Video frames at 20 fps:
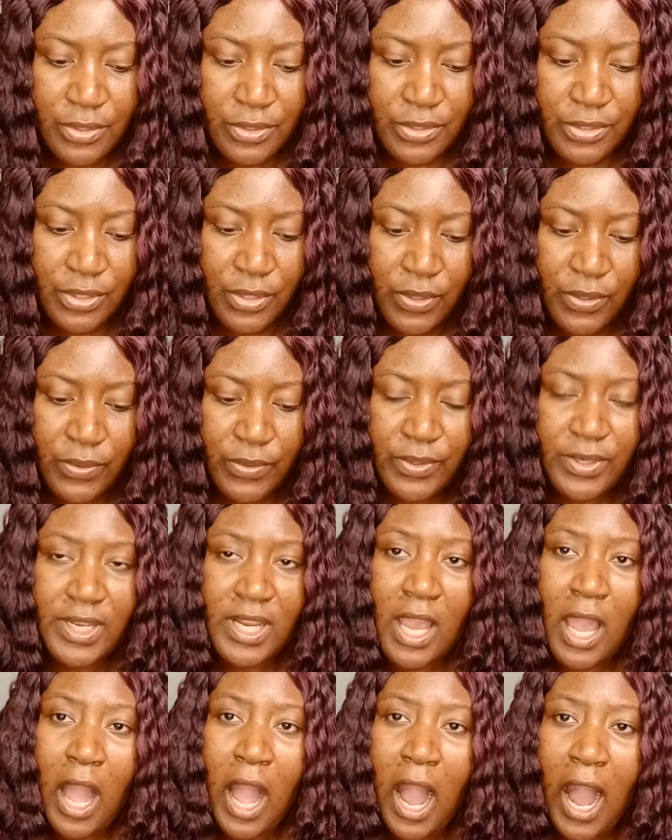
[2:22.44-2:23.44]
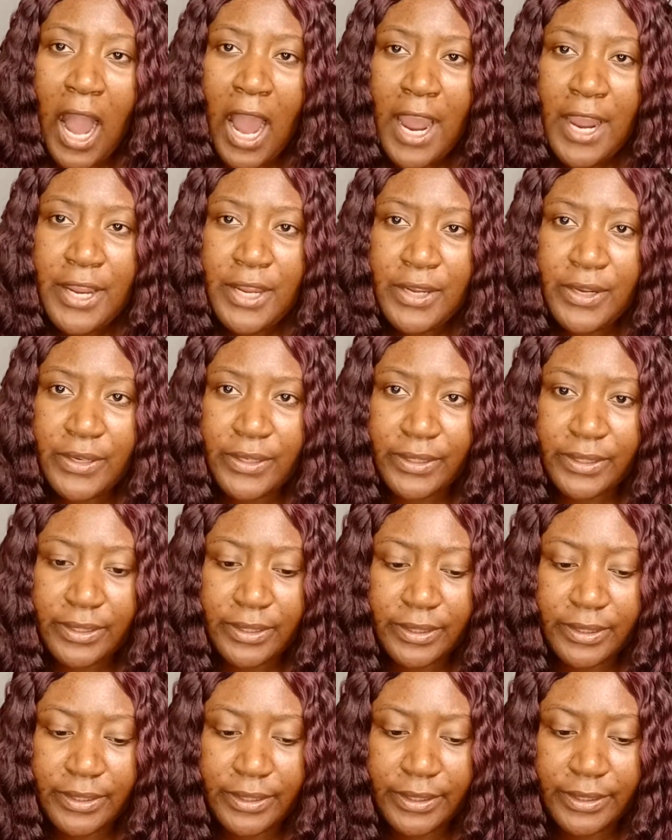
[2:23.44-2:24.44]
So the
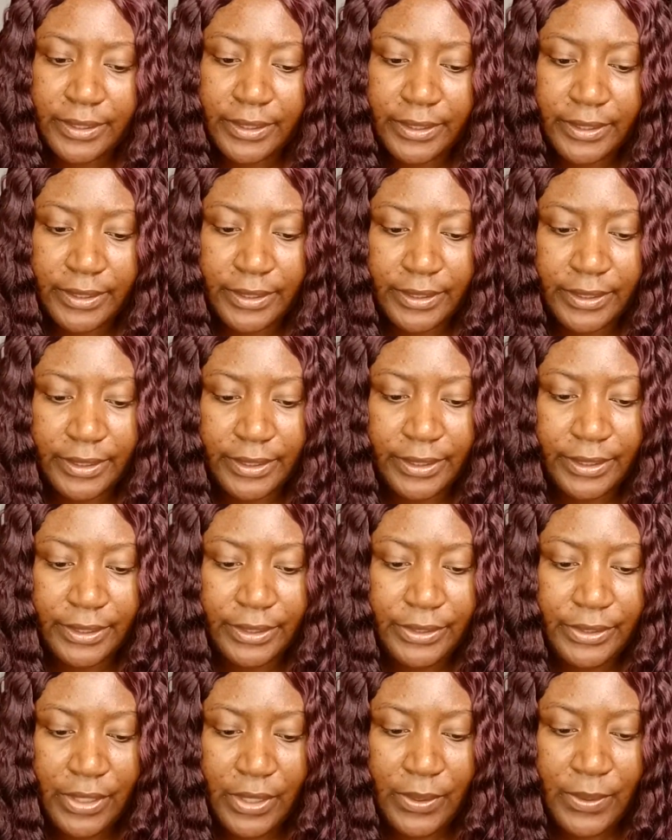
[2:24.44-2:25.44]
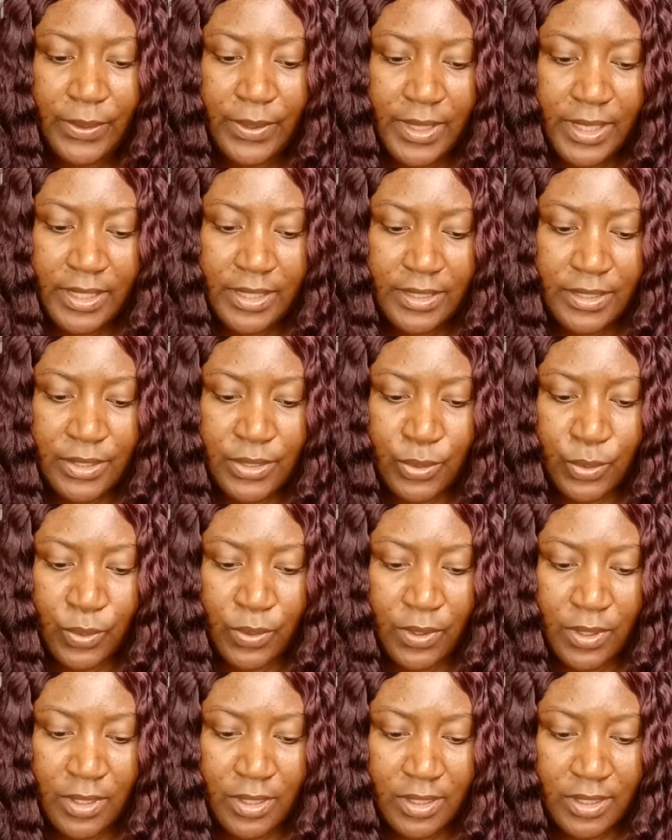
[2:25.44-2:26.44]
higher your credit
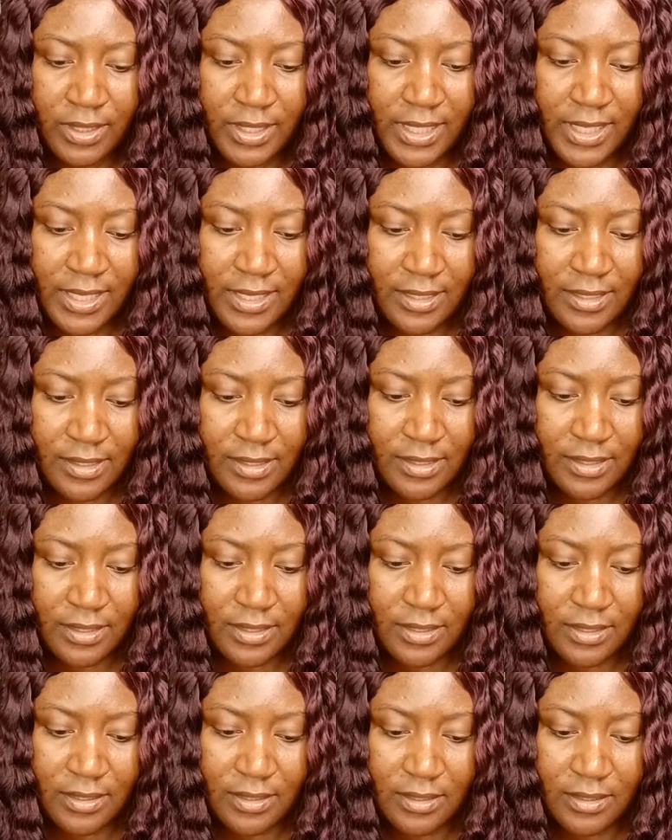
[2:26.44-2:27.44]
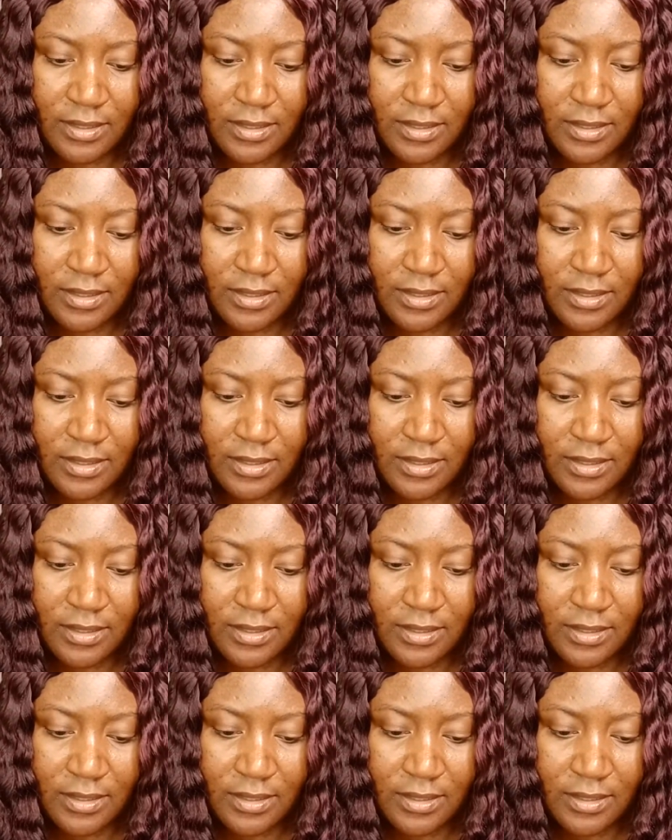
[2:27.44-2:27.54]
score is,